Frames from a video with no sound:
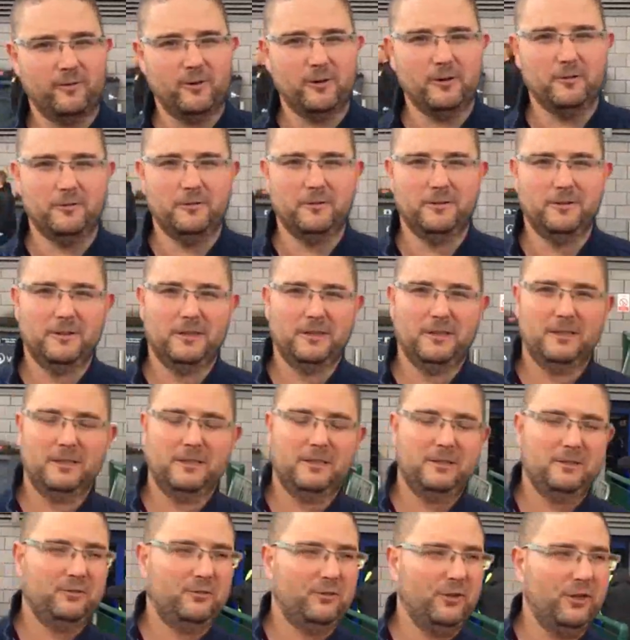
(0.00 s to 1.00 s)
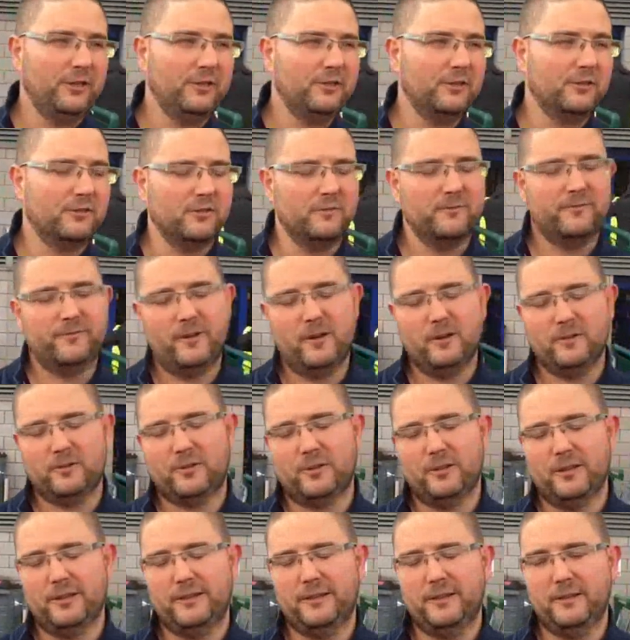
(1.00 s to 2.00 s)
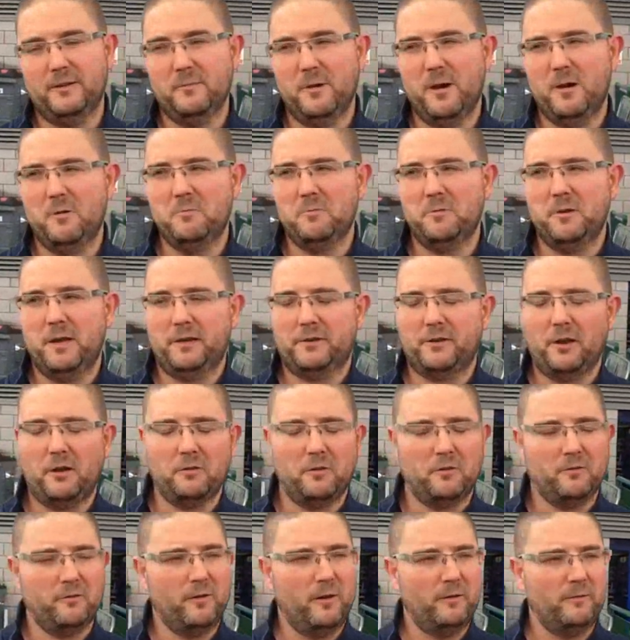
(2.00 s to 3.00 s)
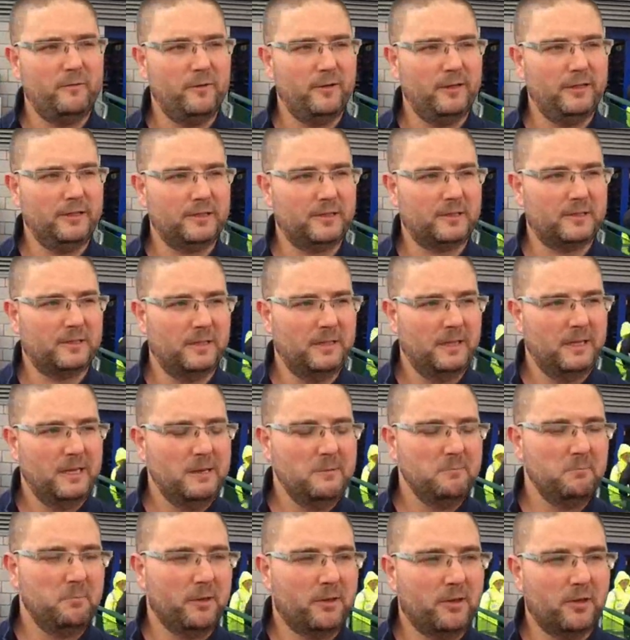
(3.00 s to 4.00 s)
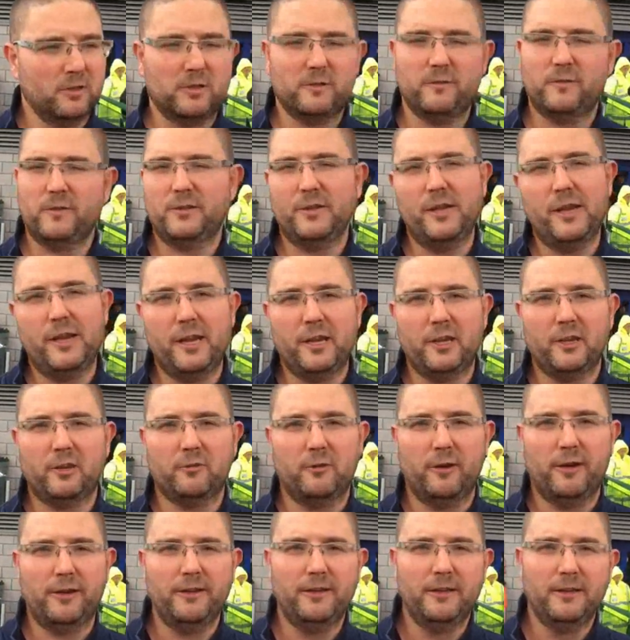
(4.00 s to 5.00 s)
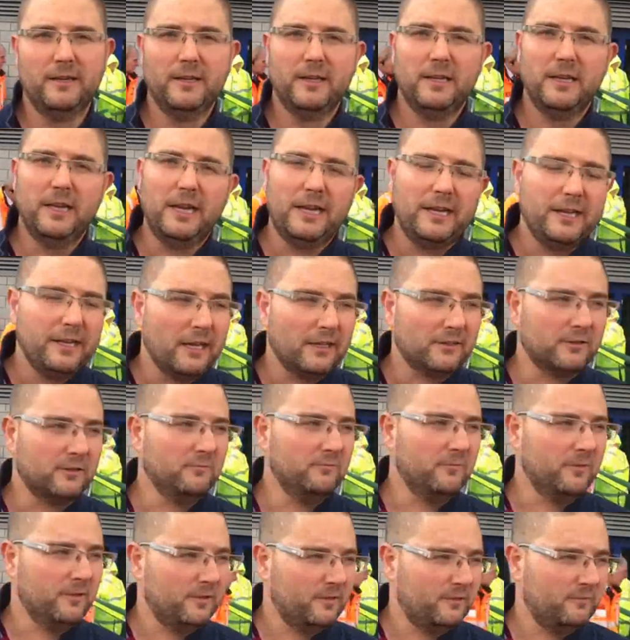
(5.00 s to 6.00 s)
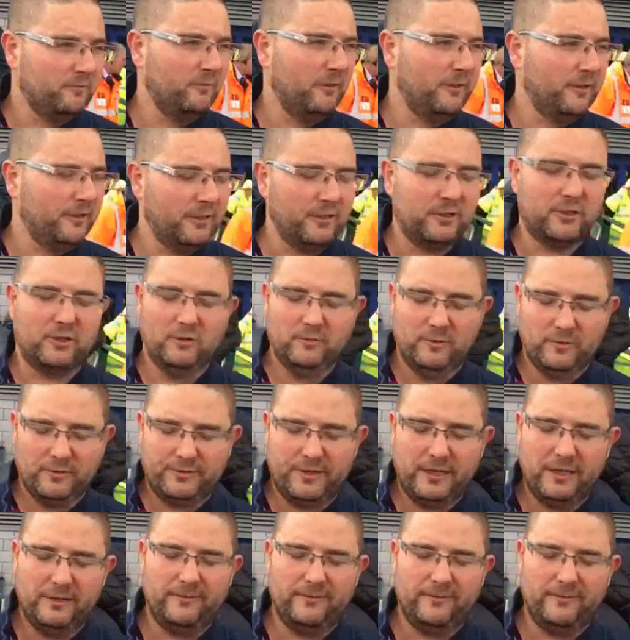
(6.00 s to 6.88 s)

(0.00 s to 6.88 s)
up front. Jesus, unfortunately, at the moment, I don't know whether it's because of his knee injury, he hasn't rediscovered